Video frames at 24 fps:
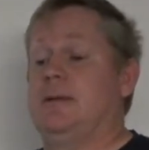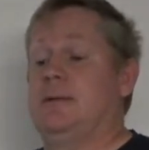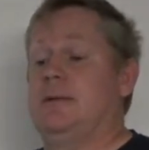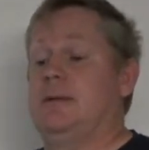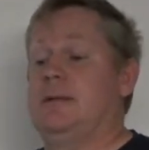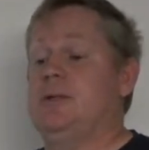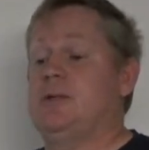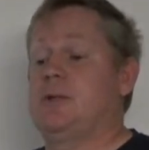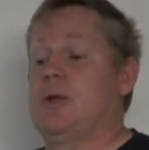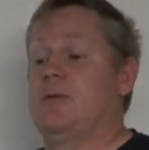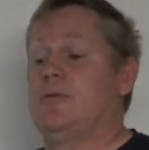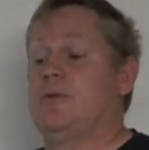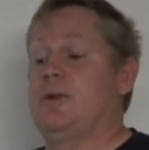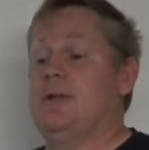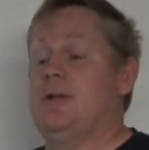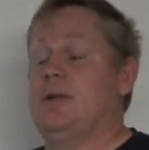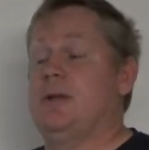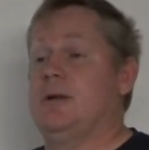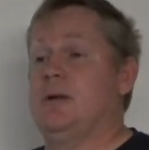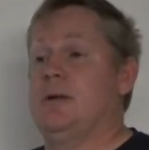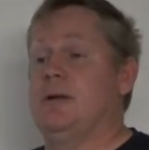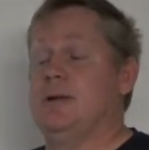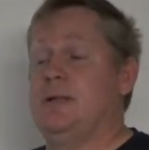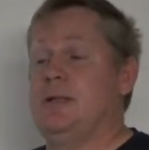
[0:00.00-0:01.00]
He's over
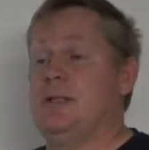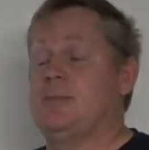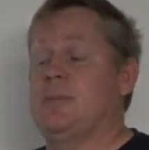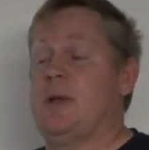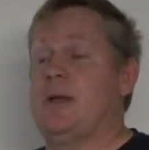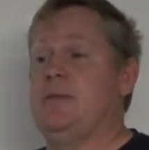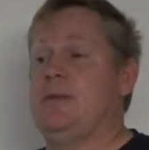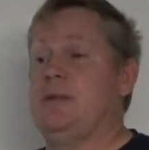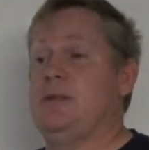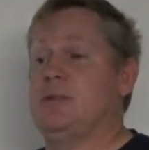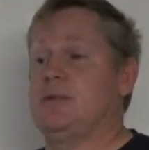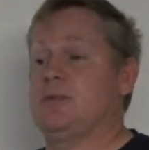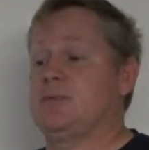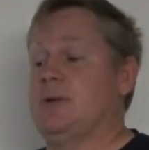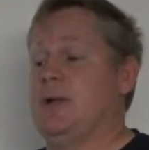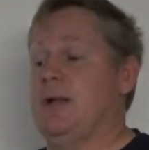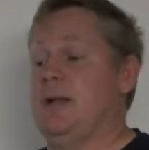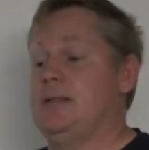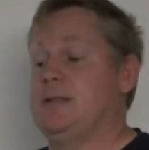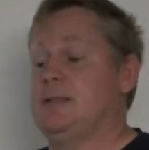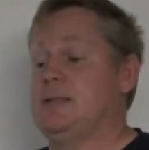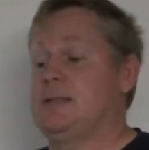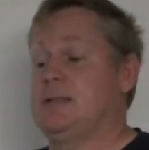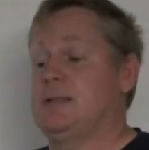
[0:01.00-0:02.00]
here. He's made these
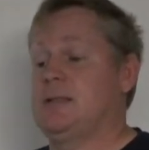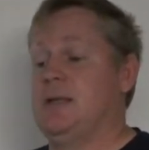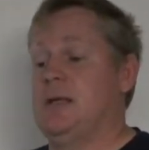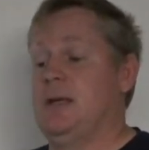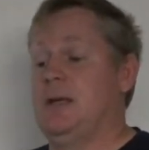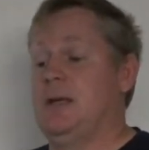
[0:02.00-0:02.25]
threats.